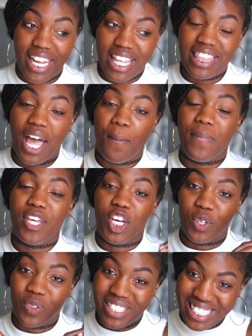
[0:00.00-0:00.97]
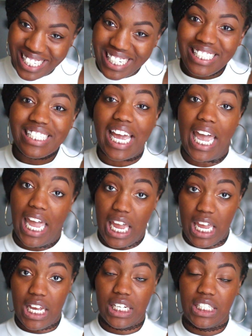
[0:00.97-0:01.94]
Let that be your D
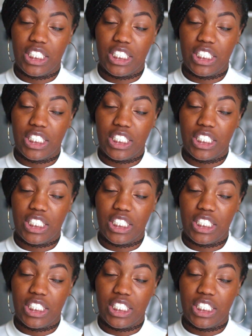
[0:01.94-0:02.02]
day,